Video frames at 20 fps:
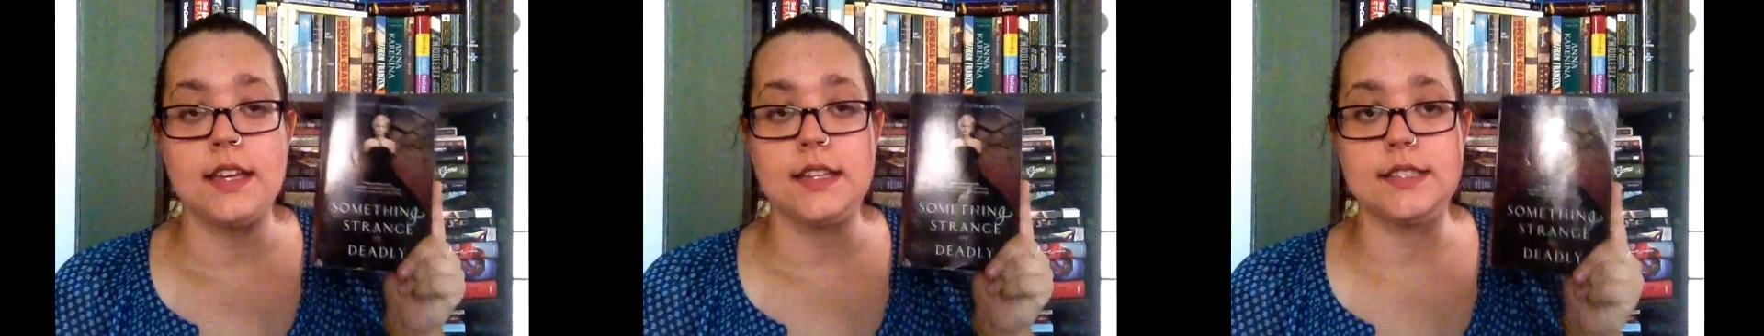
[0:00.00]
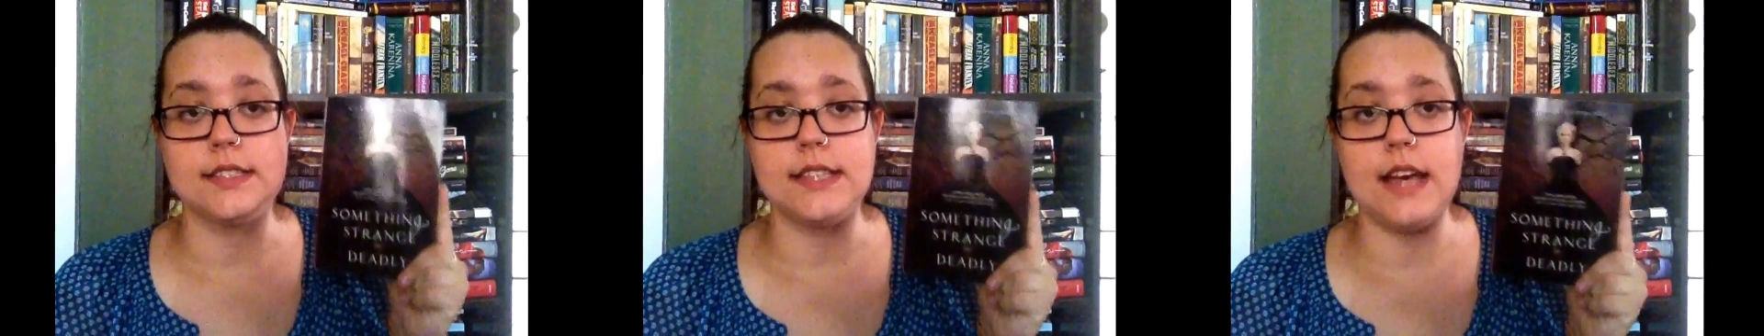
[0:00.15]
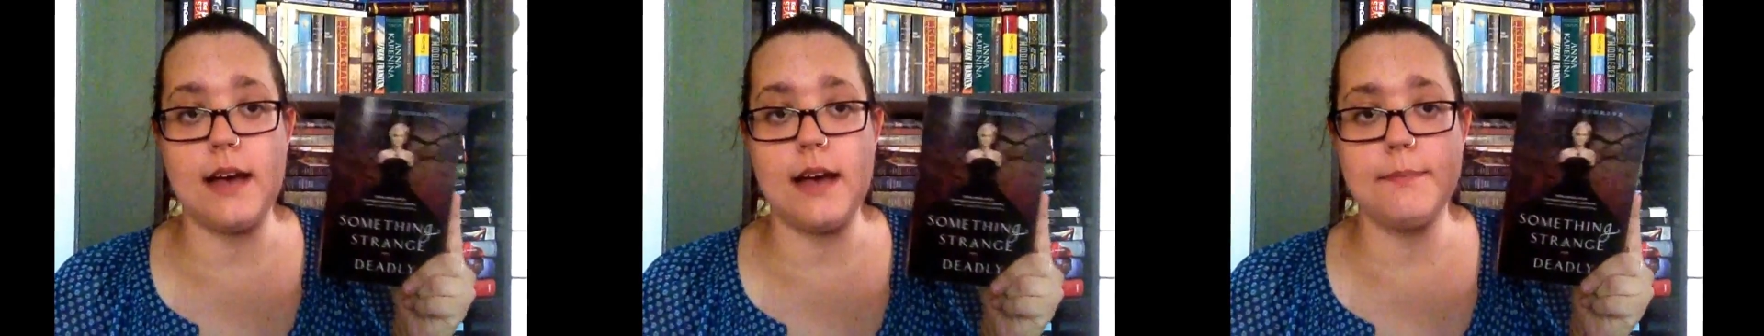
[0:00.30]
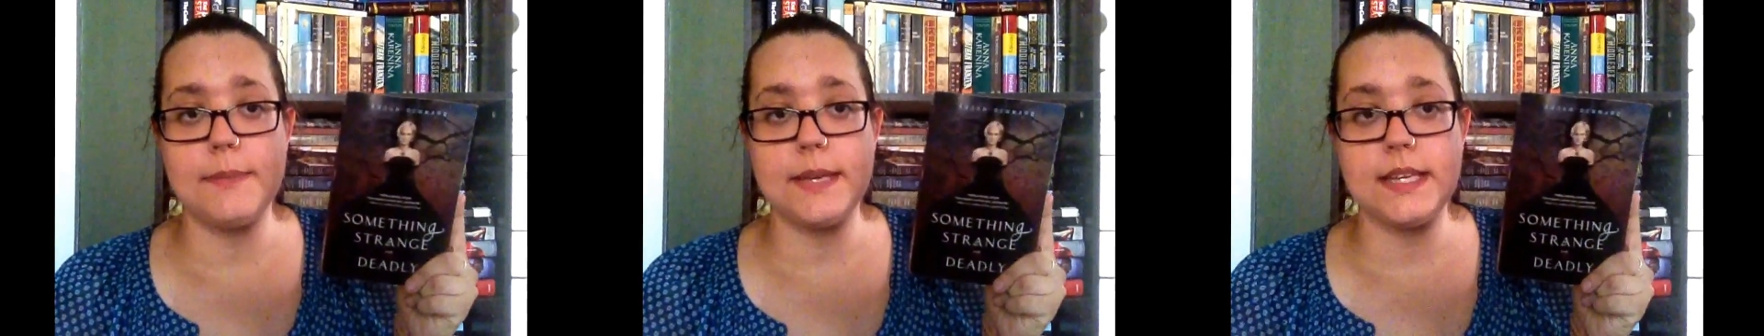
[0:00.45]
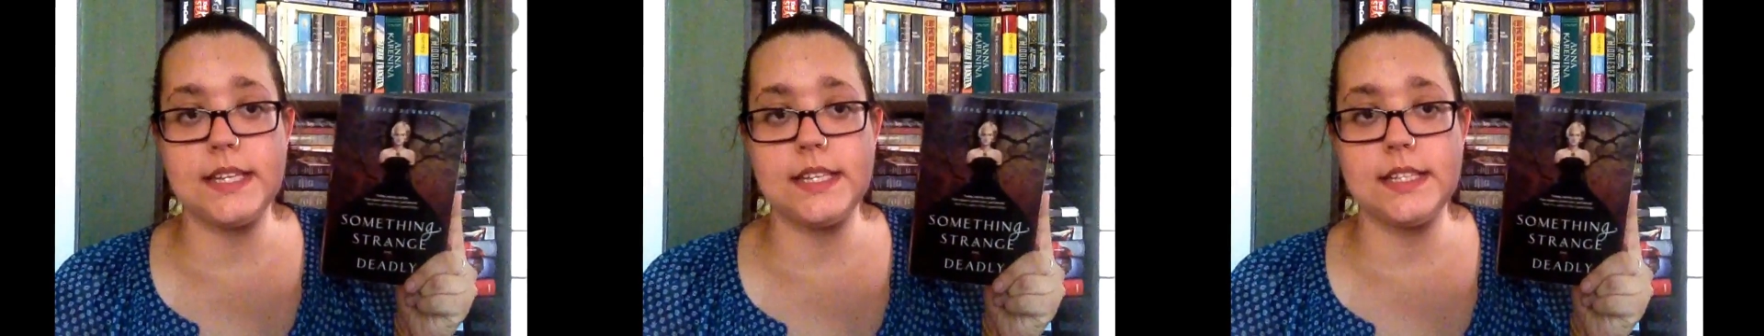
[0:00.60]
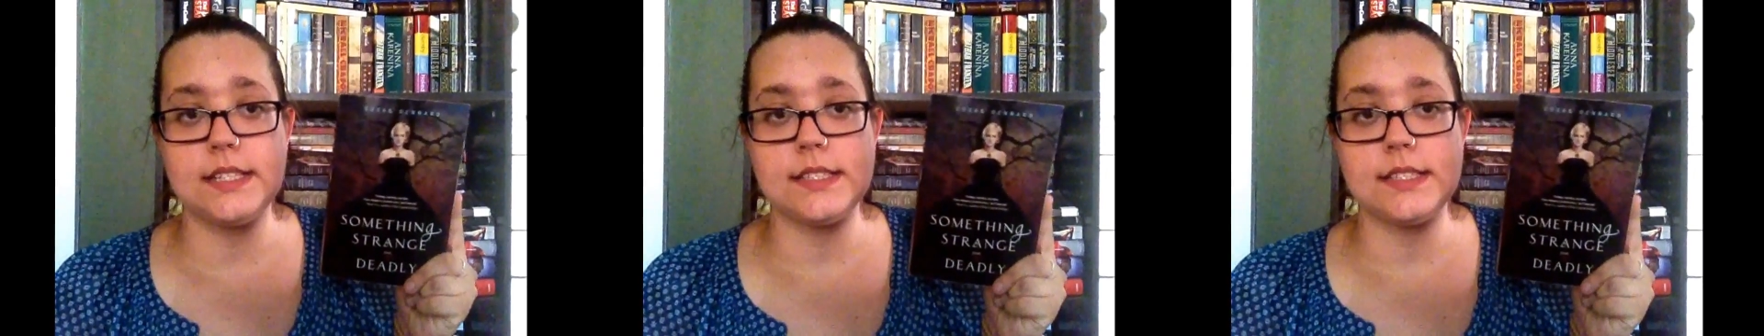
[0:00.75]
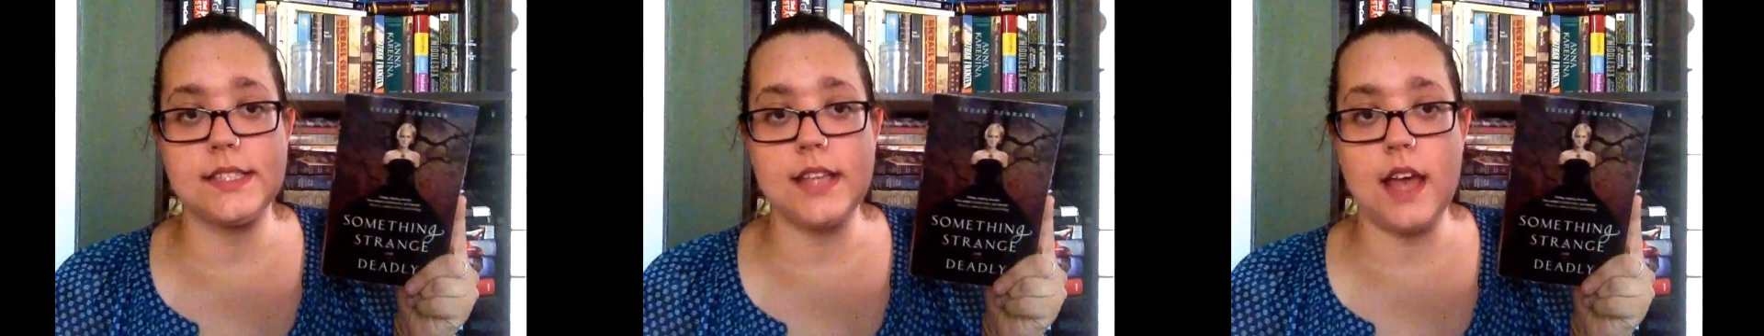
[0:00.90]

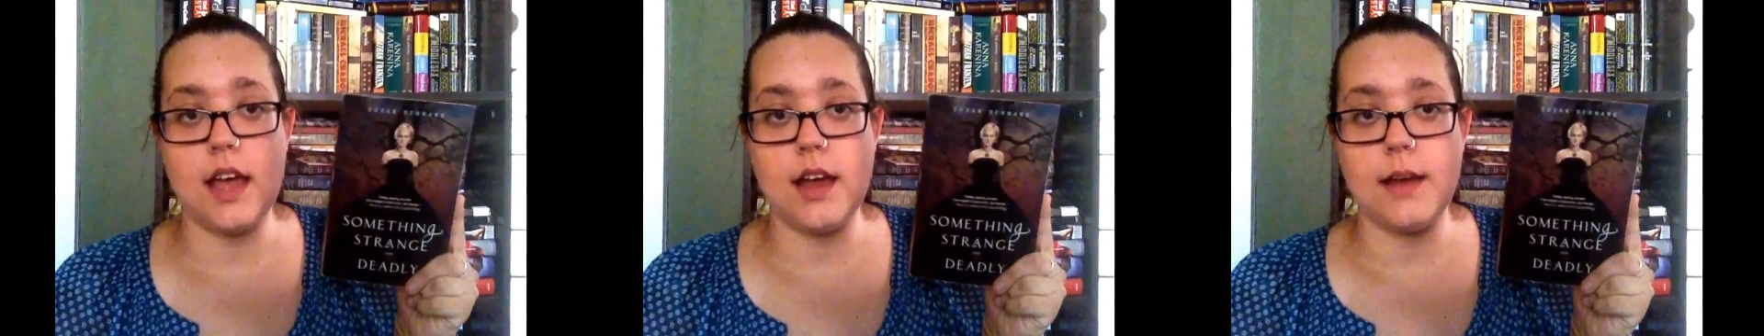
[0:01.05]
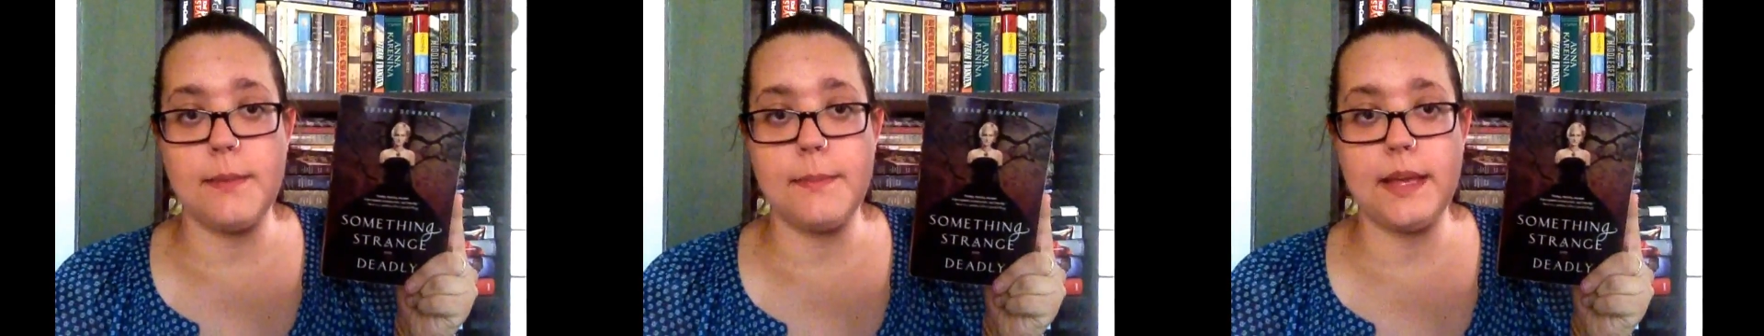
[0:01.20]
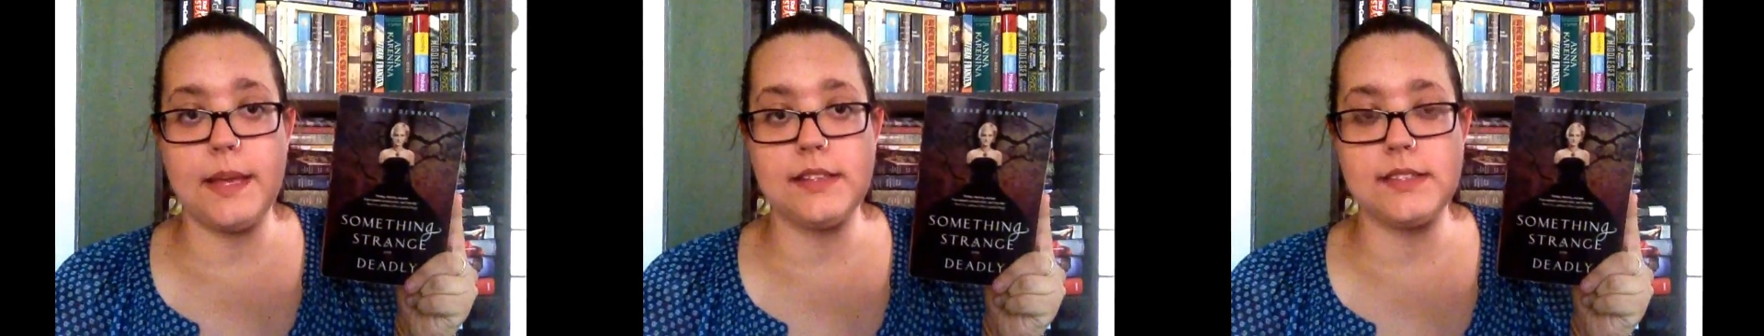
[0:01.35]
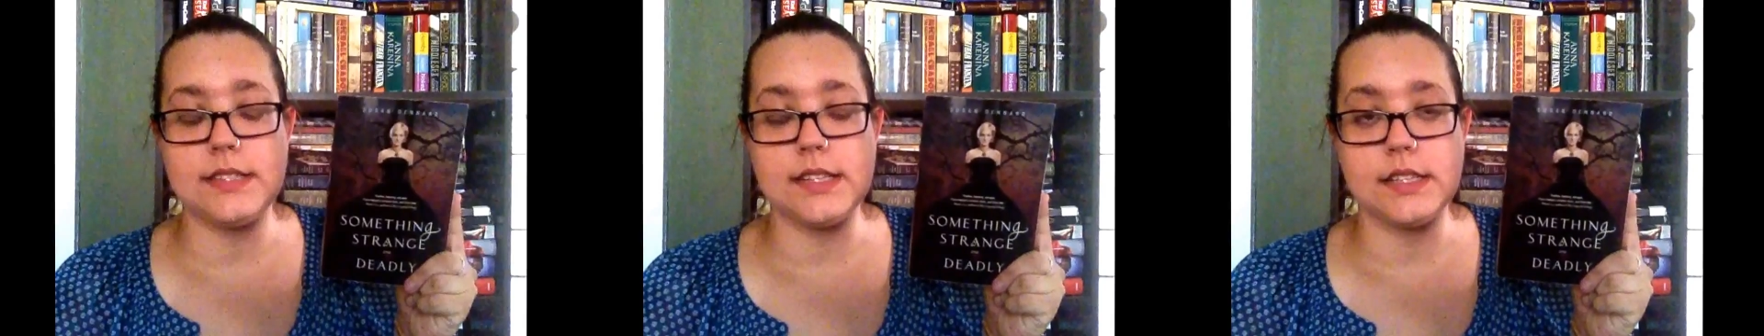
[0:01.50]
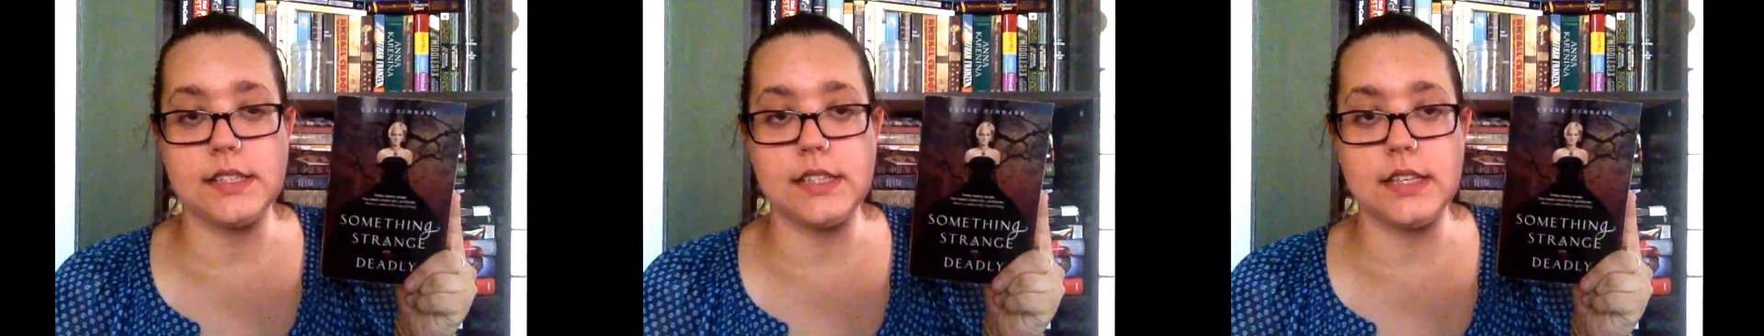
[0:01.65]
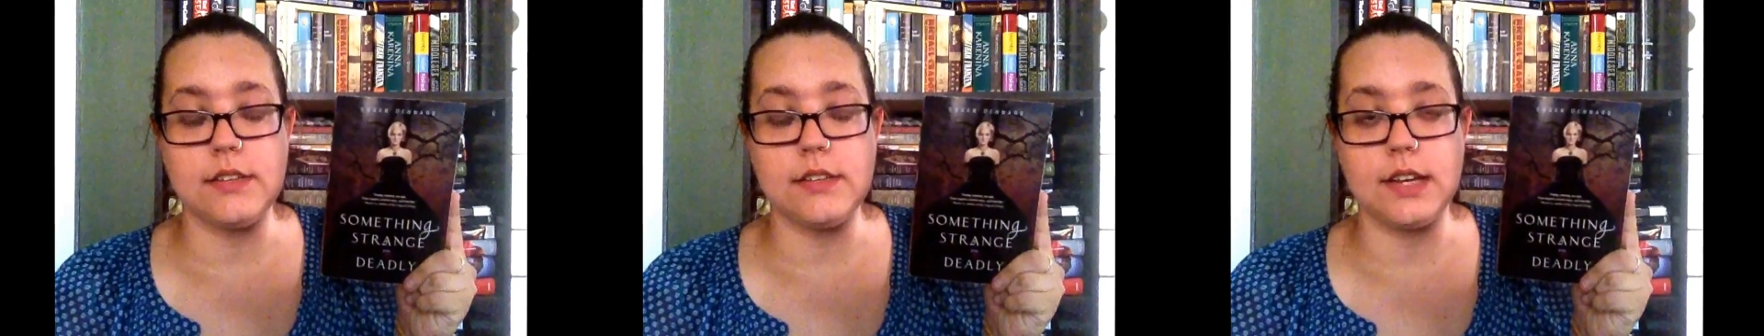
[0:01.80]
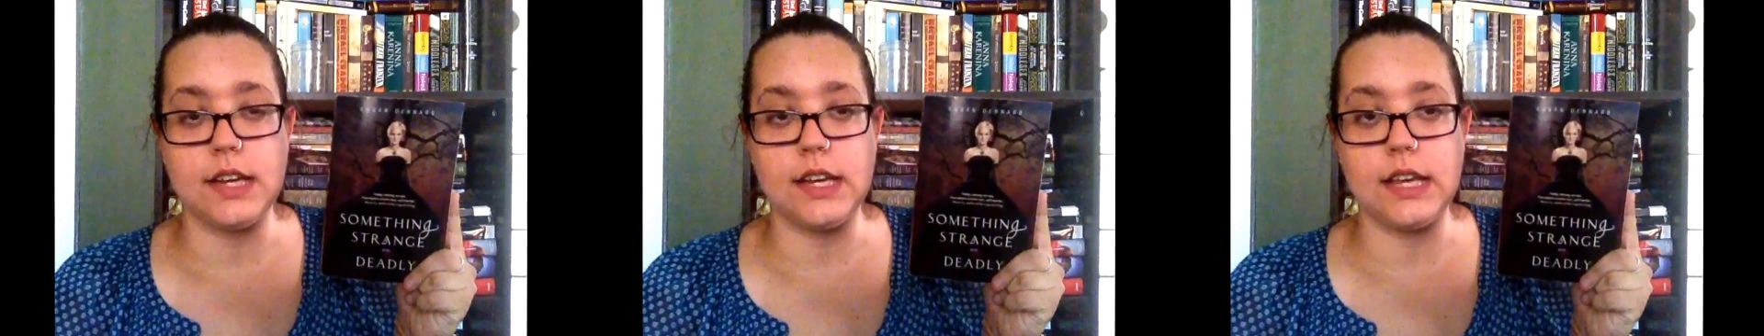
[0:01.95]
Zombies are
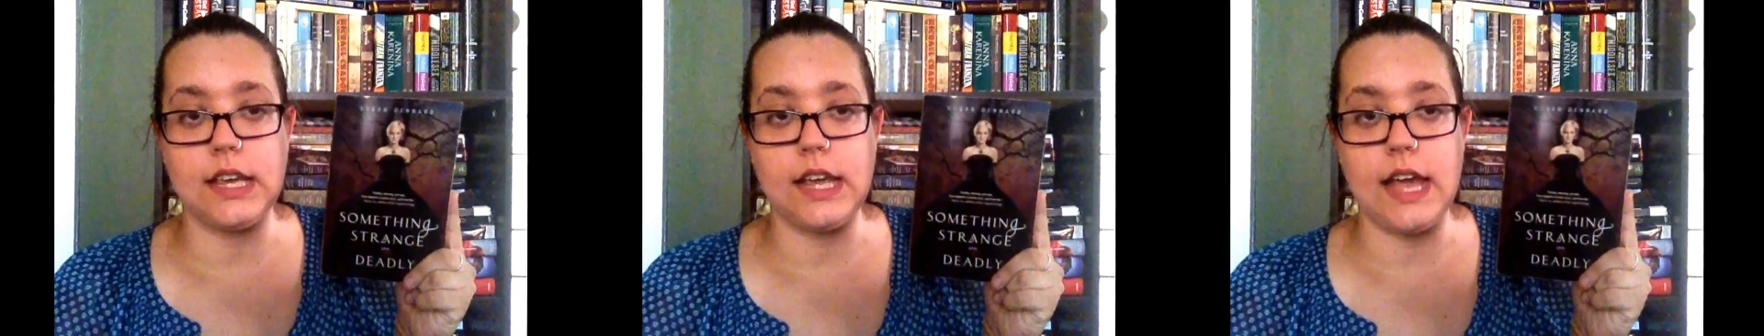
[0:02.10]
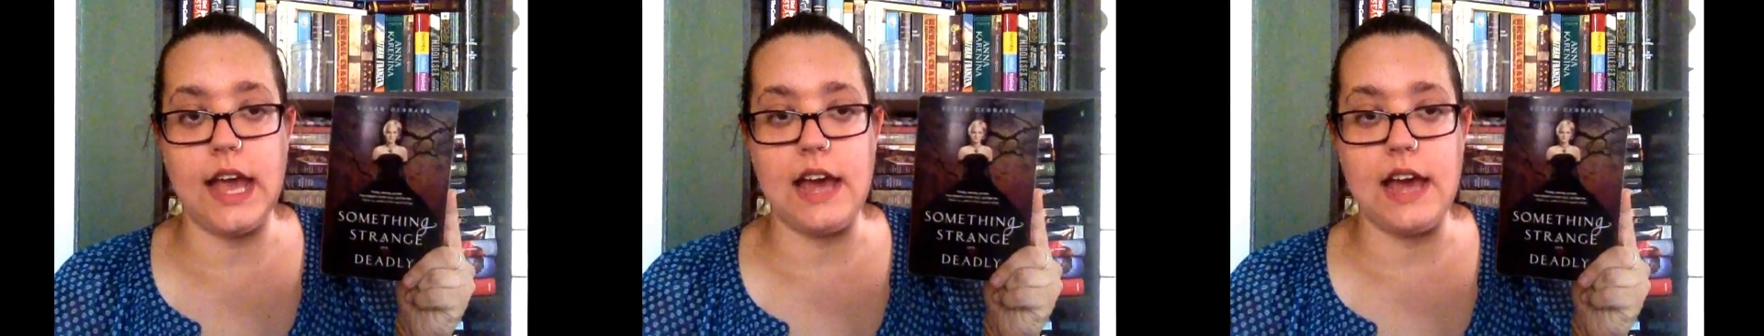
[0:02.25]
basically wreaking